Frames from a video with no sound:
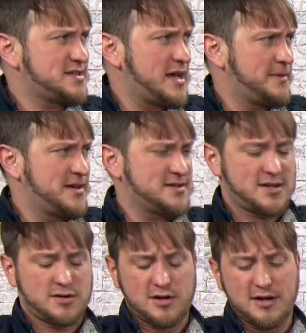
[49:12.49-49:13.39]
I
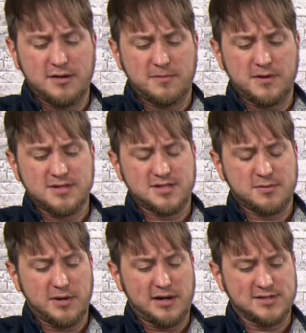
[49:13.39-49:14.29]
don't know how you
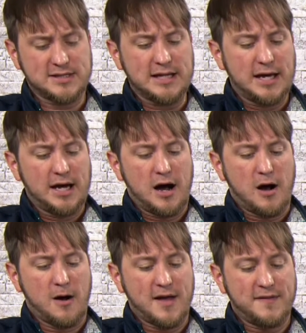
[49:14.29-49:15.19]
pronounce it.
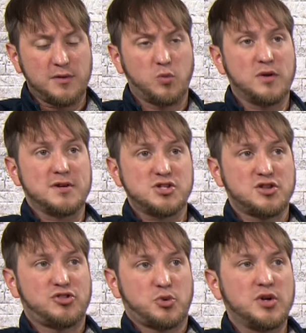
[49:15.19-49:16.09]
And then we
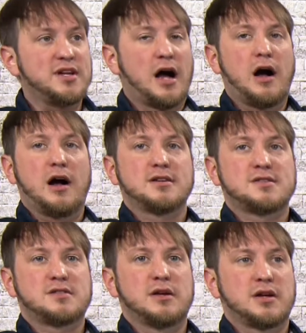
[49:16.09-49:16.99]
mentioned 3
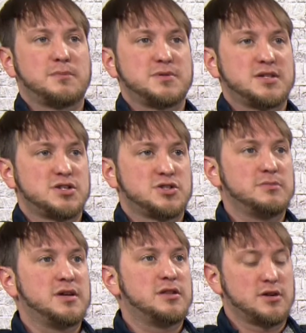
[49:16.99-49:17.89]
guys that could potentially
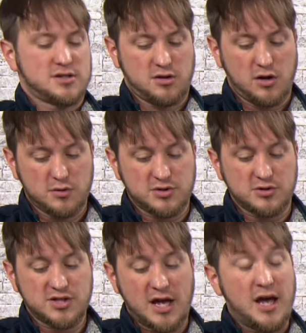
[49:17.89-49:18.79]
be there as
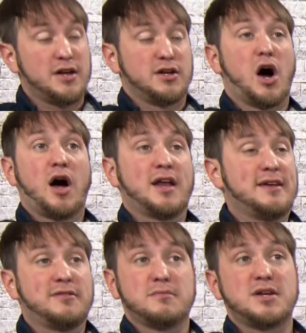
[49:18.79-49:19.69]
closers, not
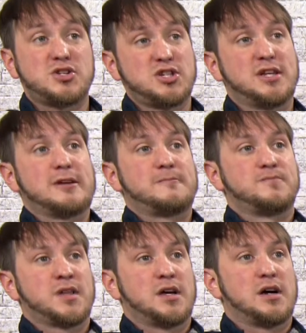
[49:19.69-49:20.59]
even mentioning
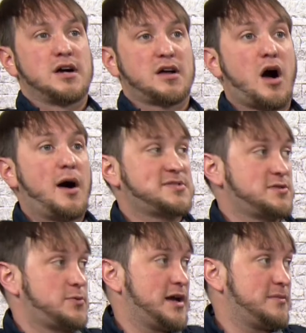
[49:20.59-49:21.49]
Cops and
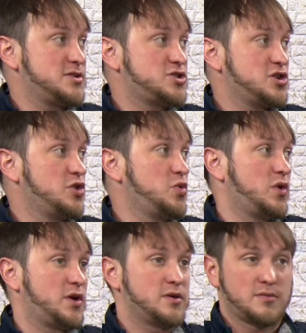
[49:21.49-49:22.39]
Ramage, who
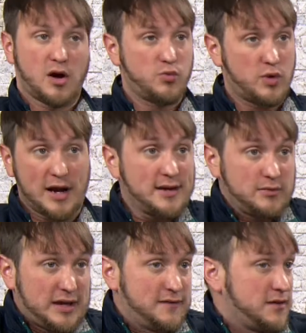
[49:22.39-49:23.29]
were right
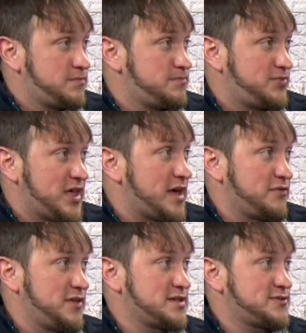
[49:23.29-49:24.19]
in the thick of
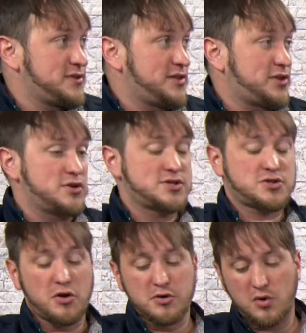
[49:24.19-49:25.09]
things for that third
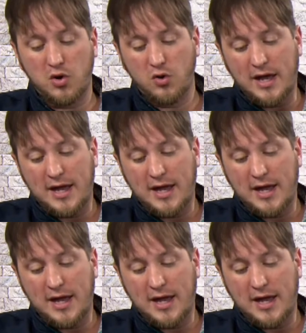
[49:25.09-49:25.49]
starter role,